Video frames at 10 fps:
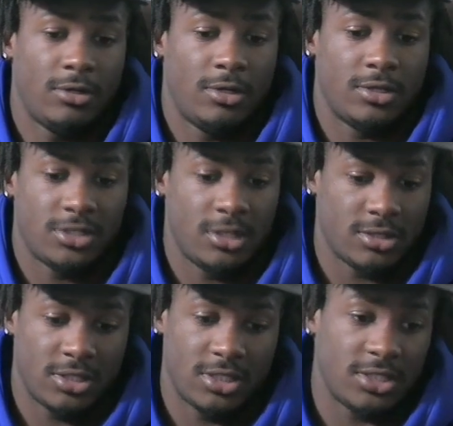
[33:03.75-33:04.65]
Still to
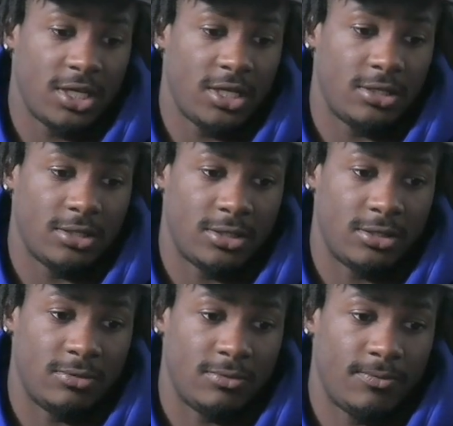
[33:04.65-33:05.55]
this day,
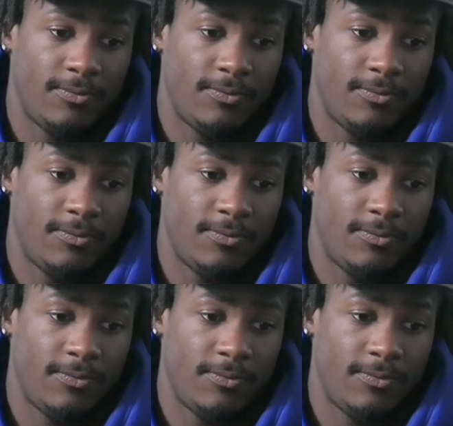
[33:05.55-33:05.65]
um,